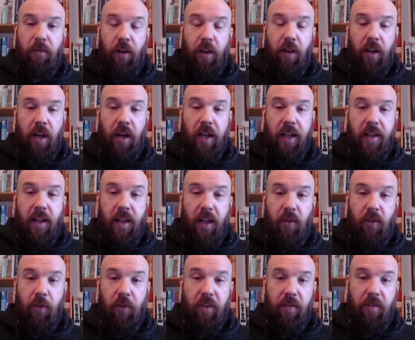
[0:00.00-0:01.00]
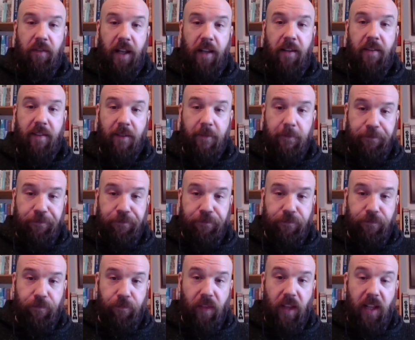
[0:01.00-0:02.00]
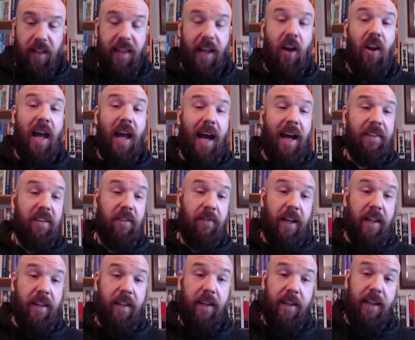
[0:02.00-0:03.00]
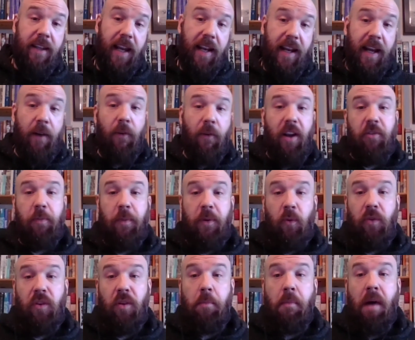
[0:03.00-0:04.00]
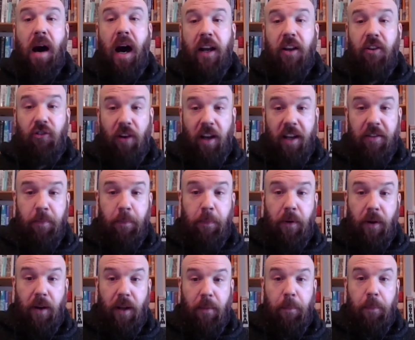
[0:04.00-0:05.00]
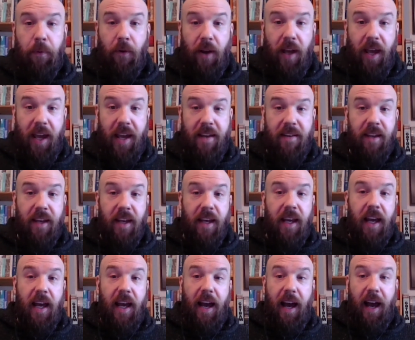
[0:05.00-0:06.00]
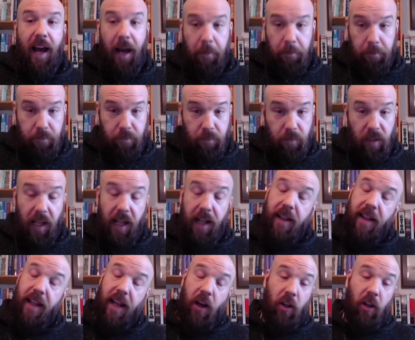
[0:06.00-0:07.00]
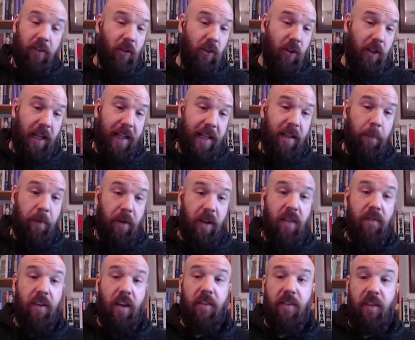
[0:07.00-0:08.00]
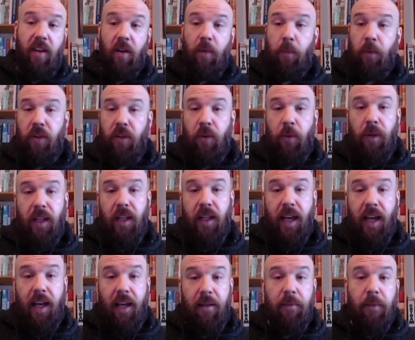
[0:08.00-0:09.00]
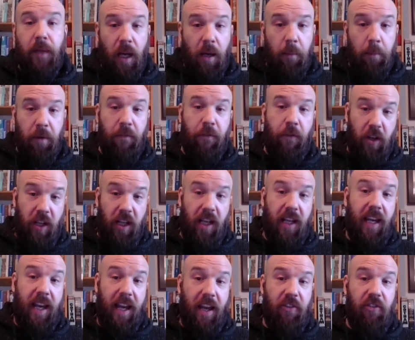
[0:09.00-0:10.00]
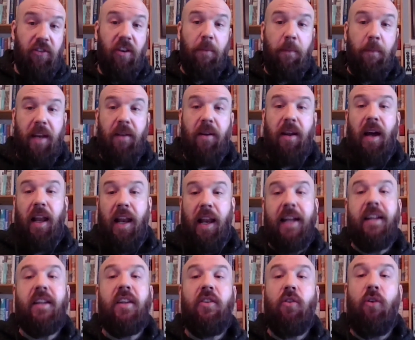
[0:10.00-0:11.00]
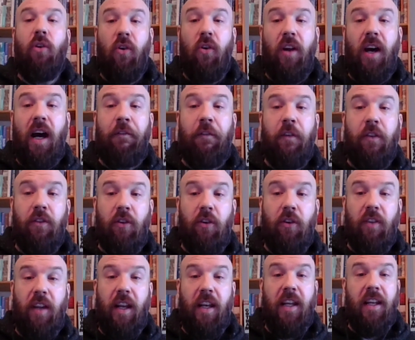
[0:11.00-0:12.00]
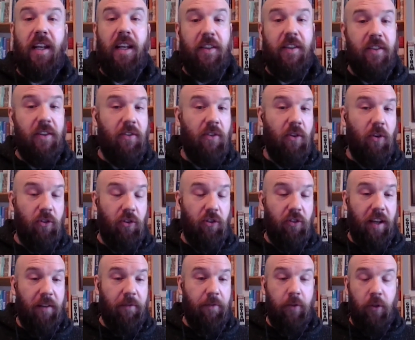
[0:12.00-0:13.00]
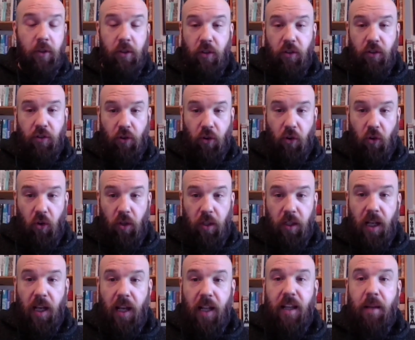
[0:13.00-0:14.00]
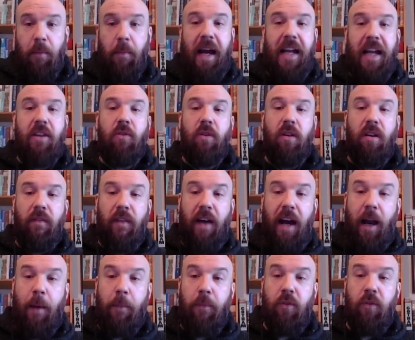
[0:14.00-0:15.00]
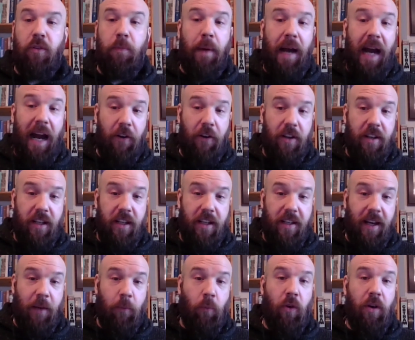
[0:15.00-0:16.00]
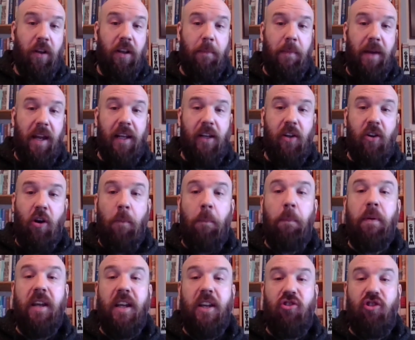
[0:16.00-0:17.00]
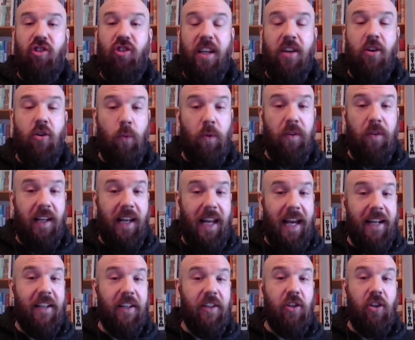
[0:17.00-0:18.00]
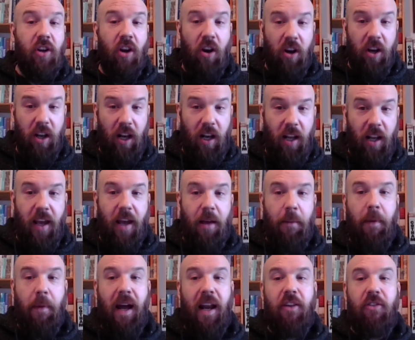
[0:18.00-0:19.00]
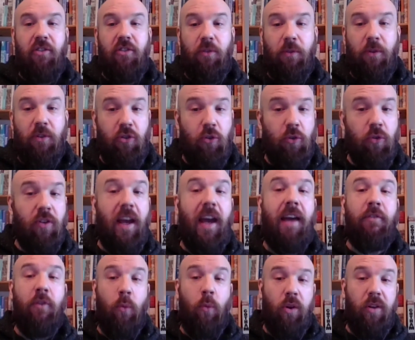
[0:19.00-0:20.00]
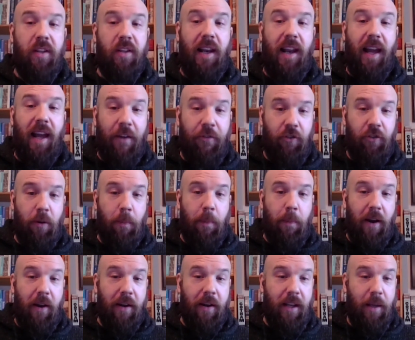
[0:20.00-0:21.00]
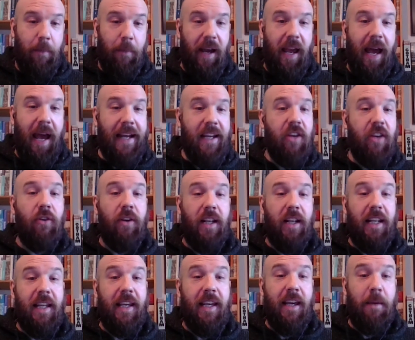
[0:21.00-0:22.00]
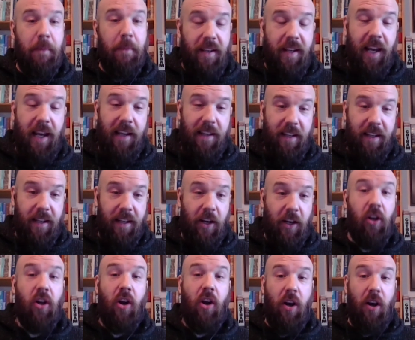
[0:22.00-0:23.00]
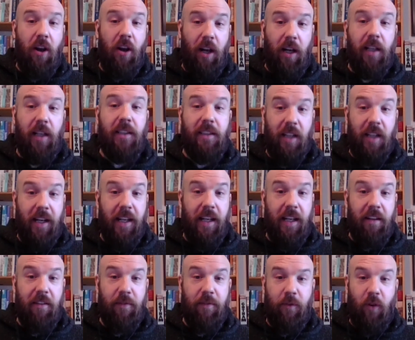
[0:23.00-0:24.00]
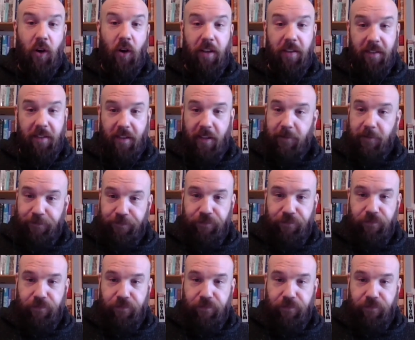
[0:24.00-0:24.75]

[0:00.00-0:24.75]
for the 9th on those events. Their last event of the day in that regiment was a mock dress parade. They'd also done that the previous year and would do it again. But for the occasion, the men elected their own officers and the enlisted soldiers had full control. The manual of arms was parodied, and one of the men in Company G, who was elected colonel, managed to reduce everyone to laughter, apparently, by accurately imitating their Colonel Guiney's voice.